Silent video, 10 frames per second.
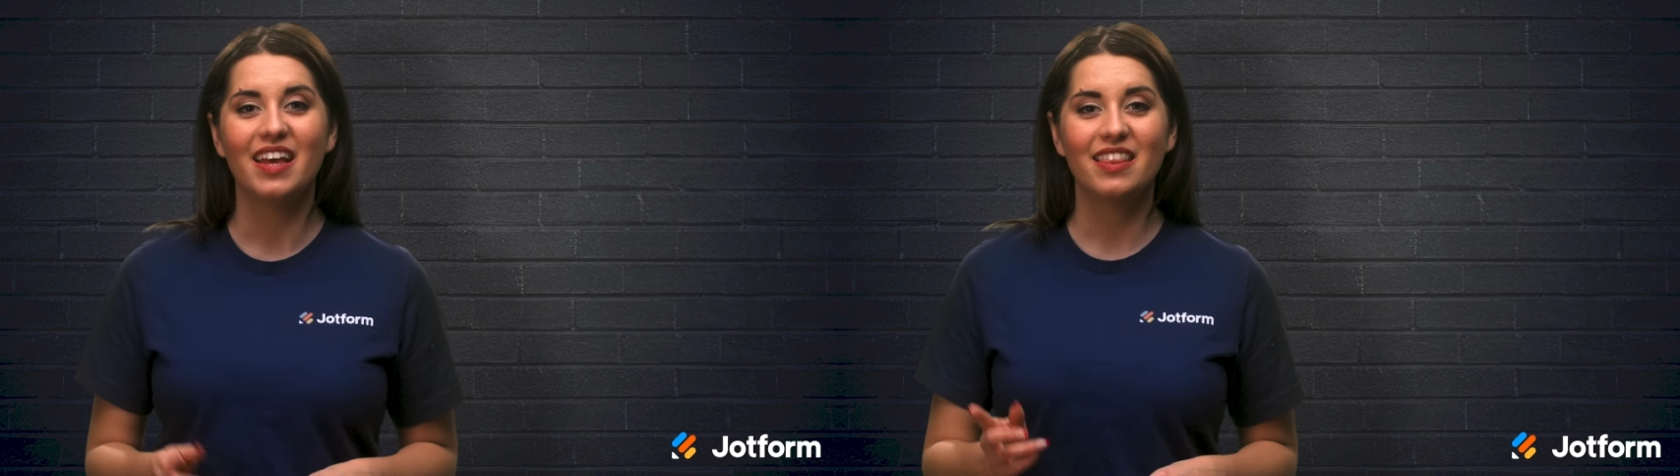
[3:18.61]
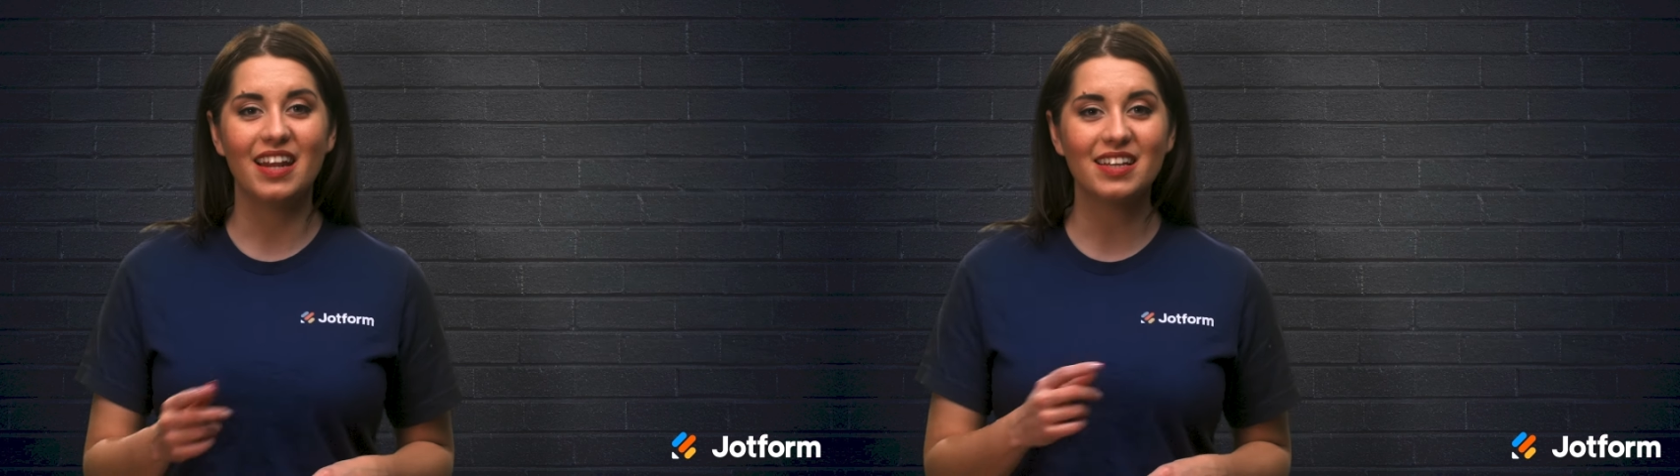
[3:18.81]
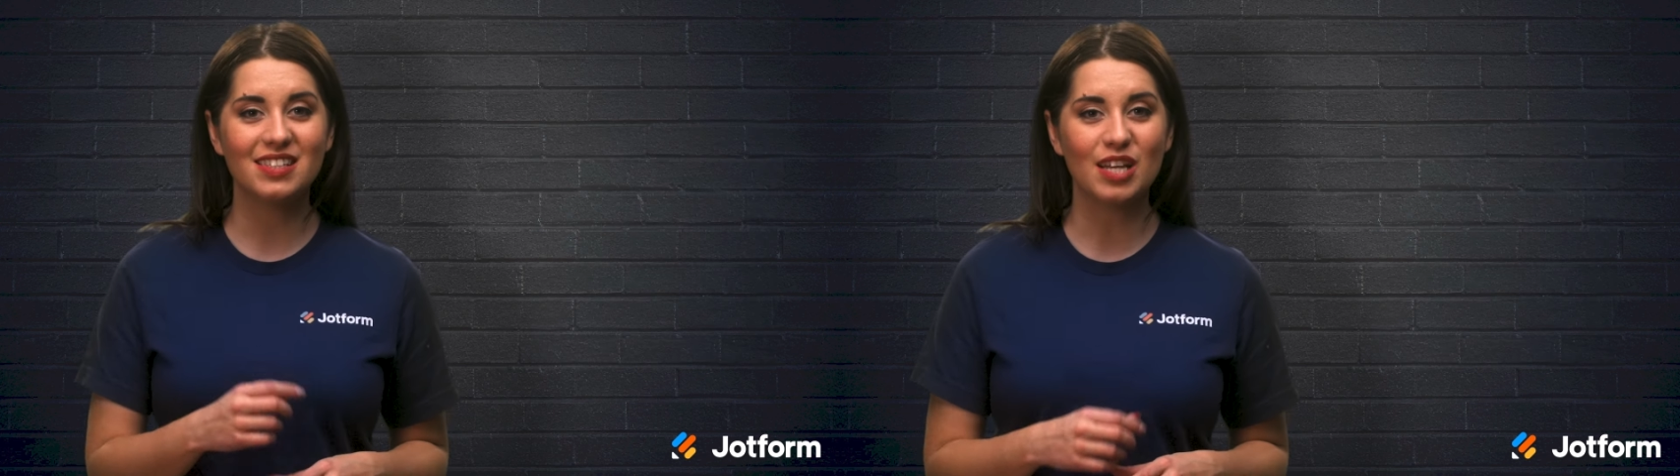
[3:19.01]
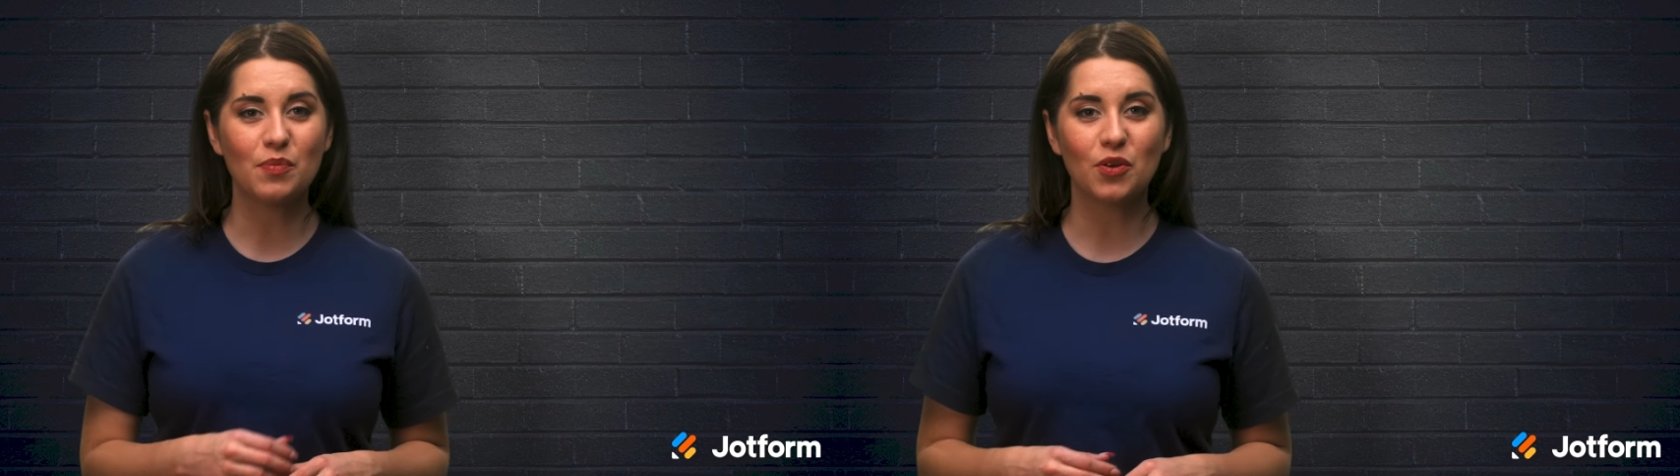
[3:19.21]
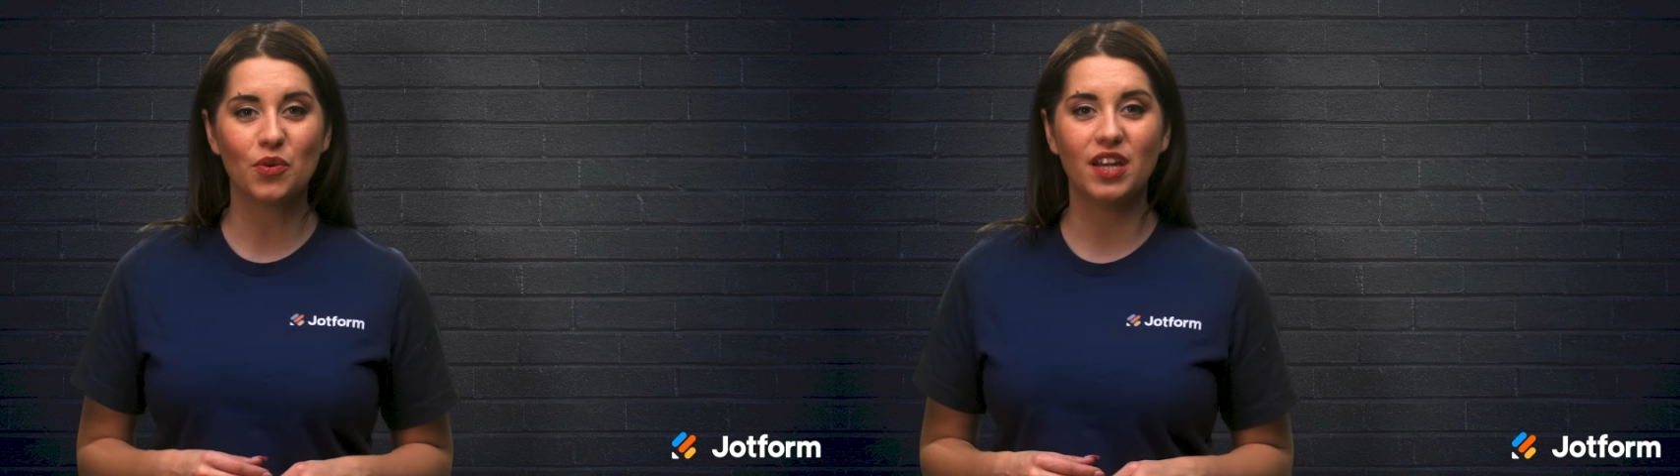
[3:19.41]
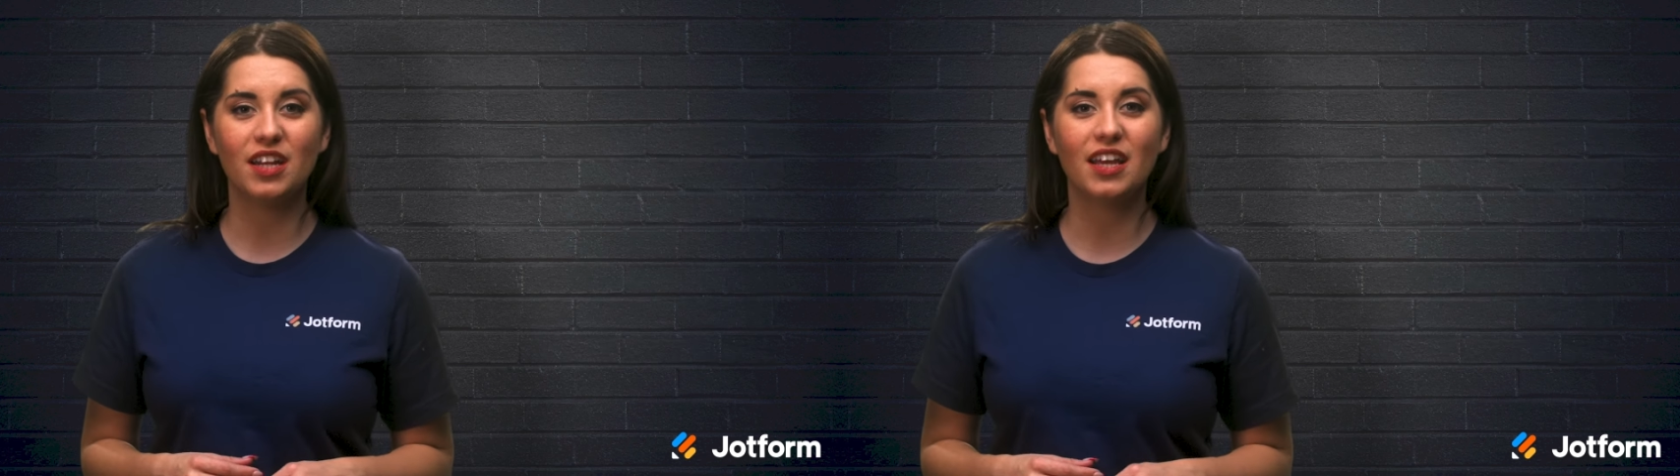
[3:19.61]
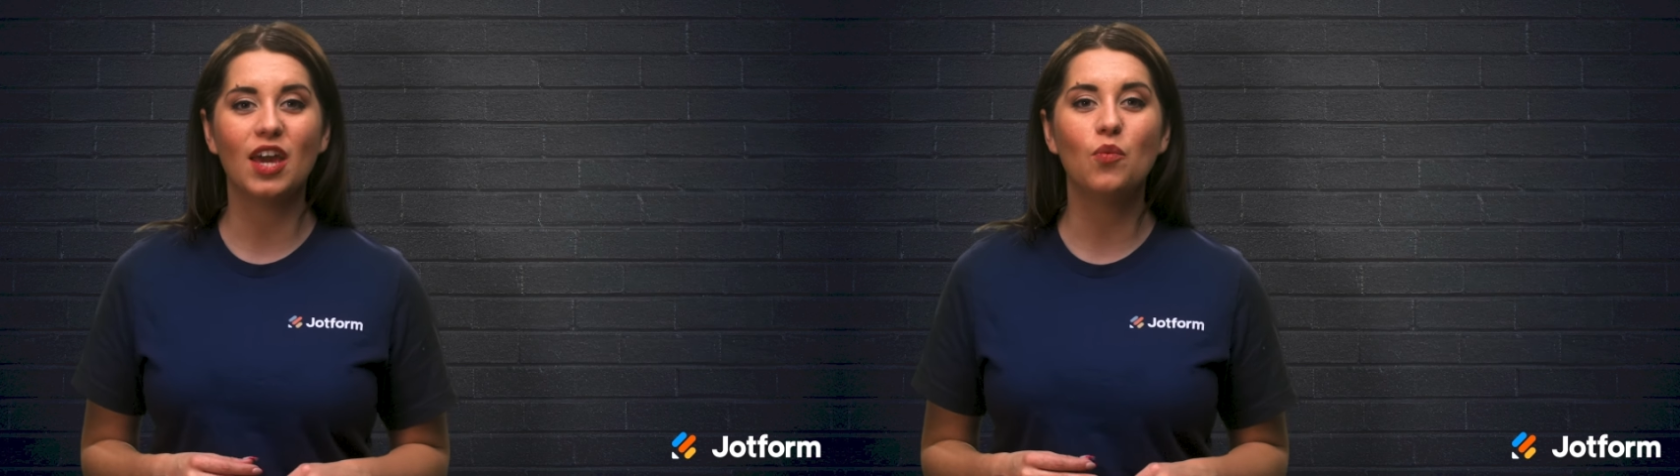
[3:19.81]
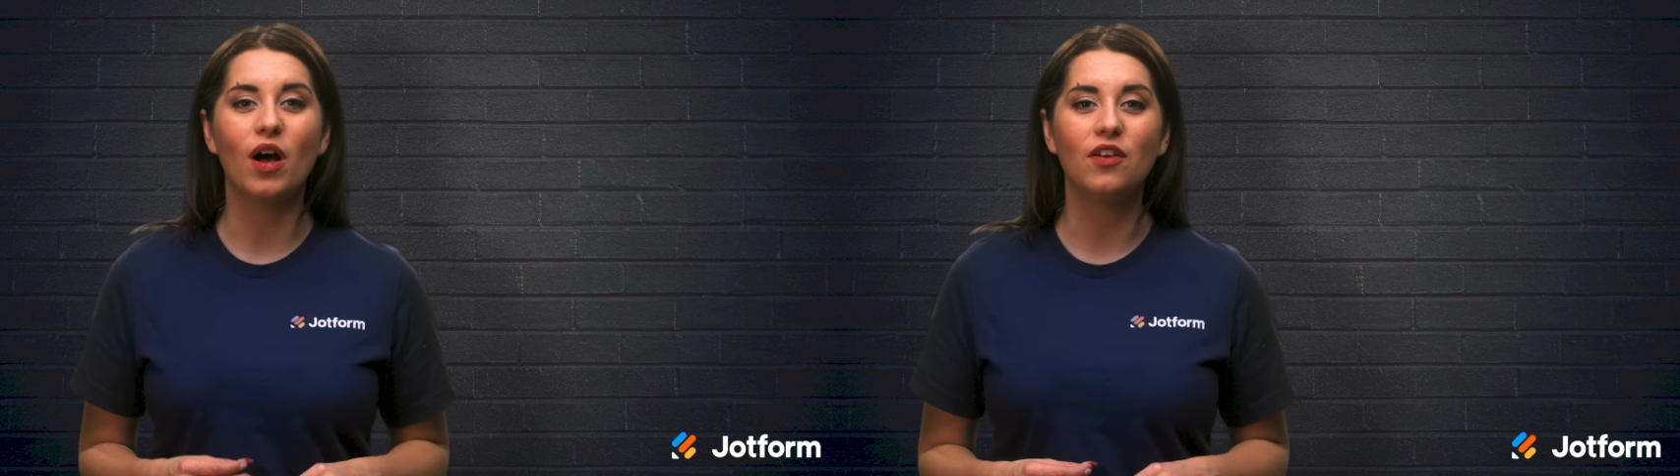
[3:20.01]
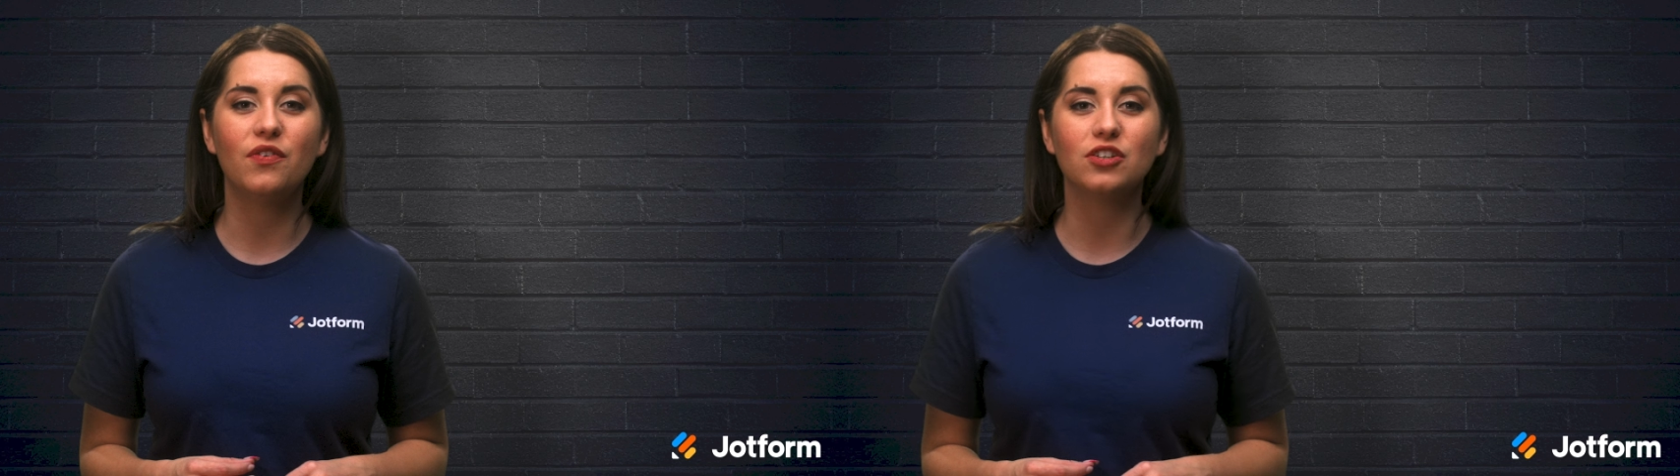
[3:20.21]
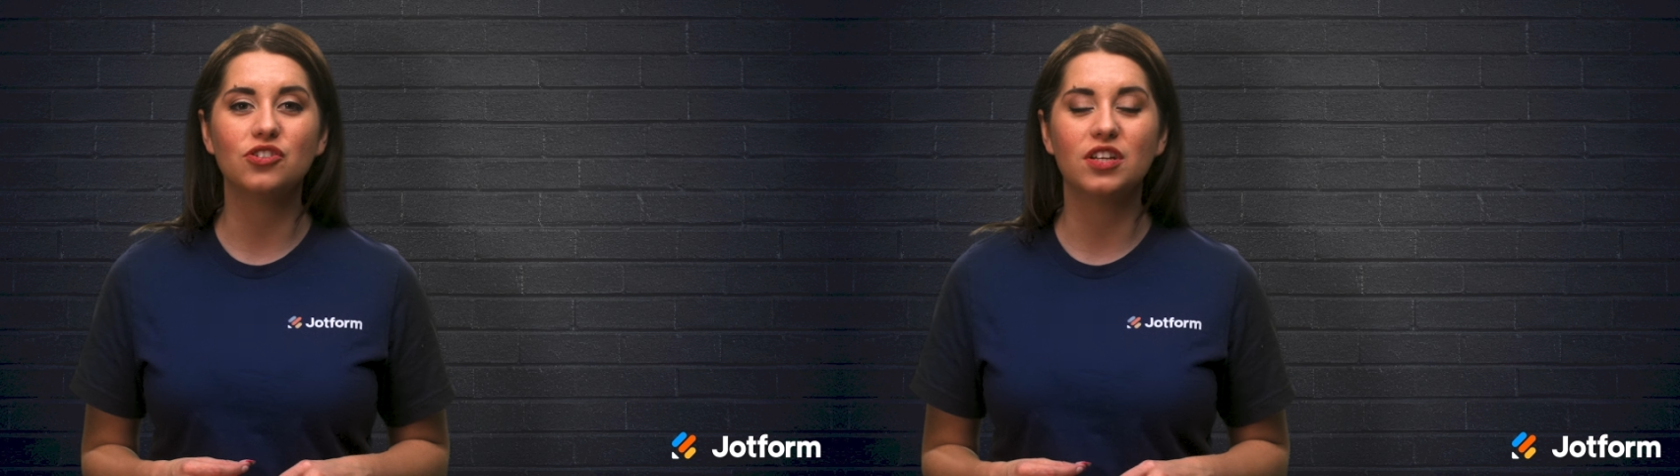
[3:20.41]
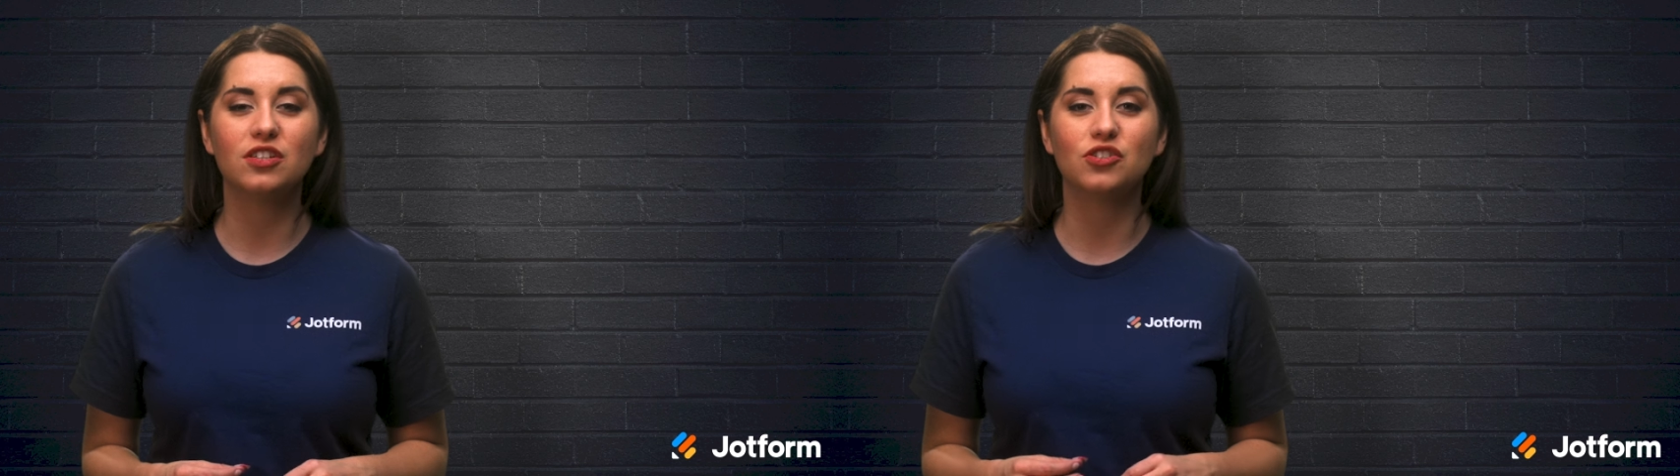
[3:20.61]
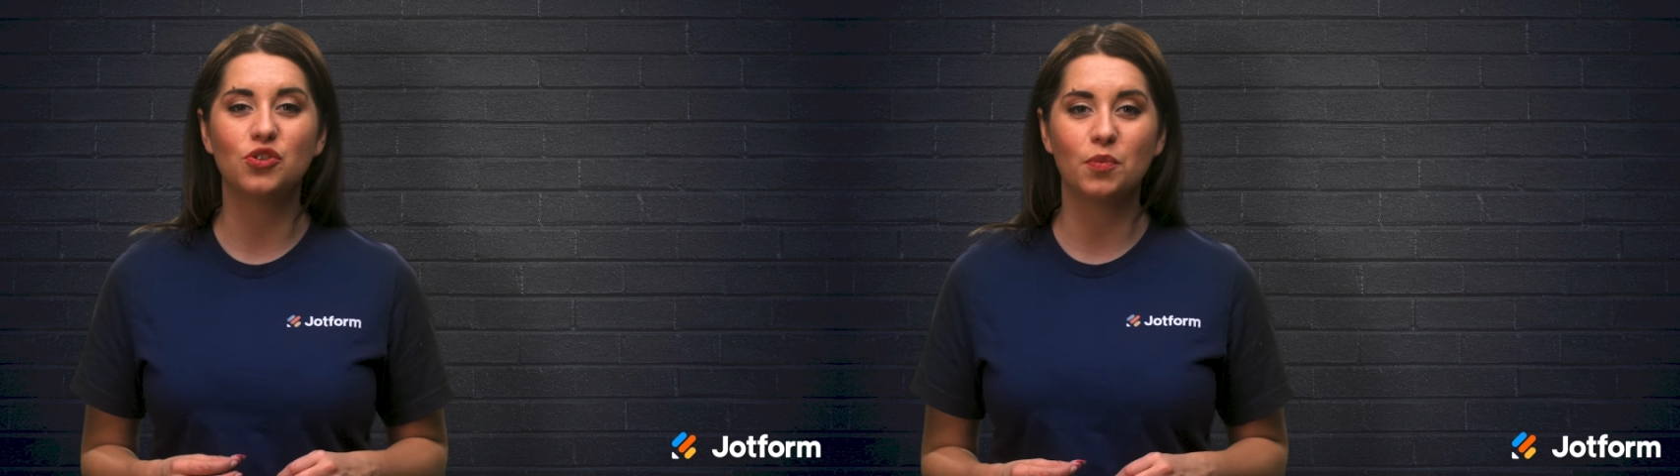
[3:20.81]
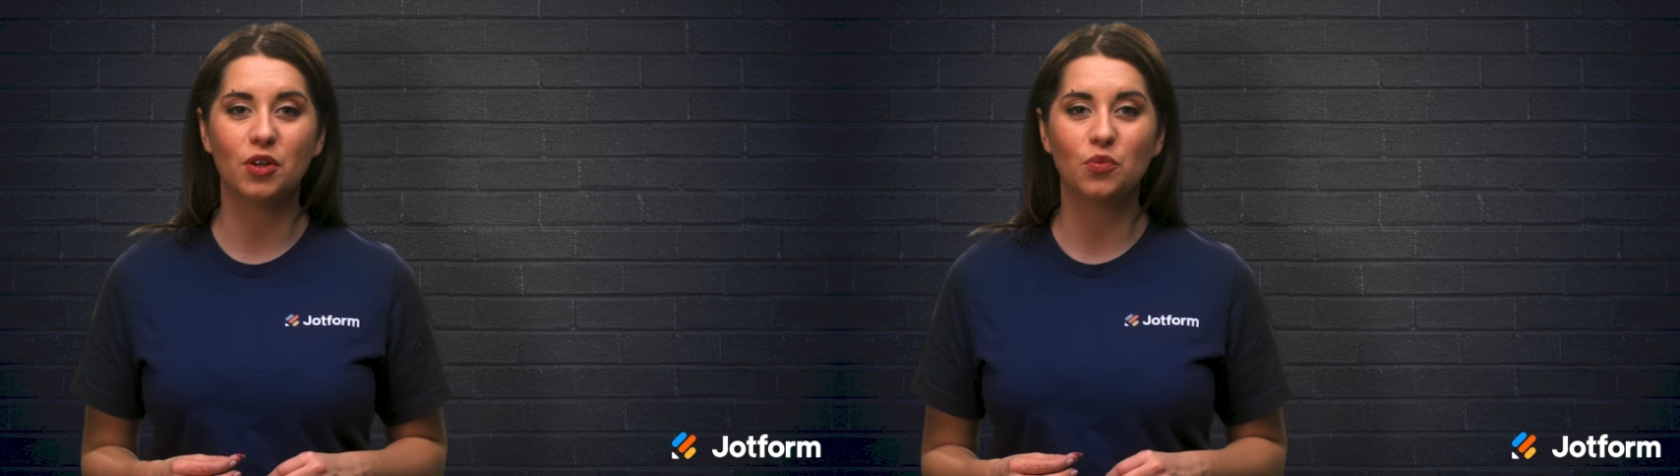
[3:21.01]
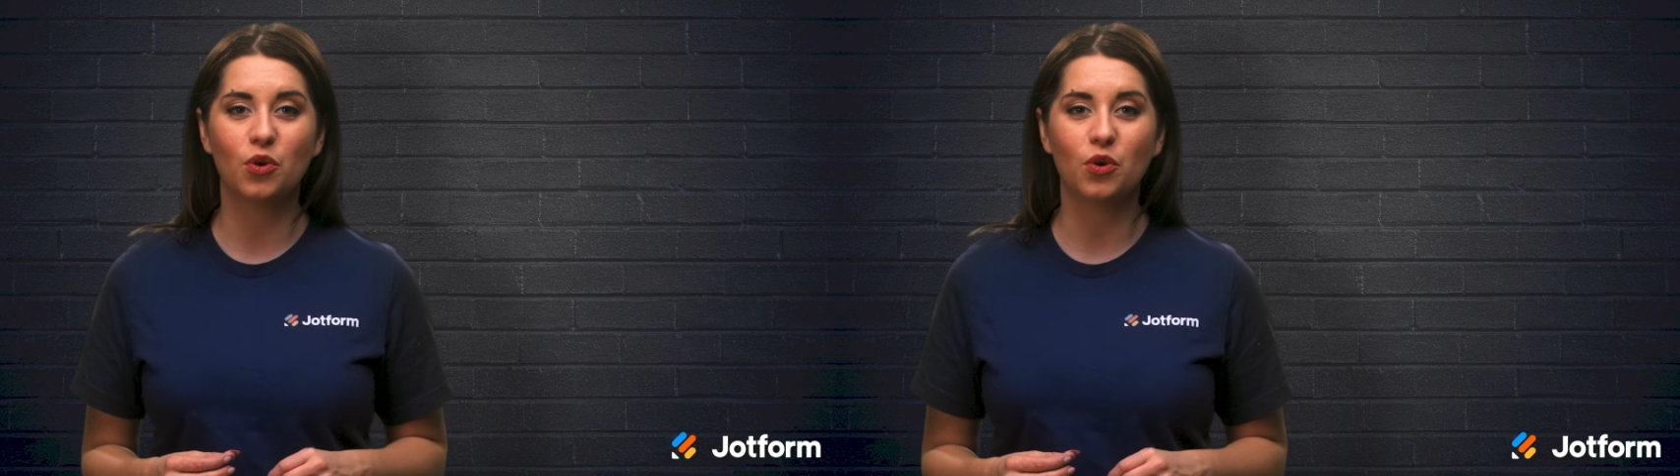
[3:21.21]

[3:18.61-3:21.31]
The next step in creating a well functioning distributed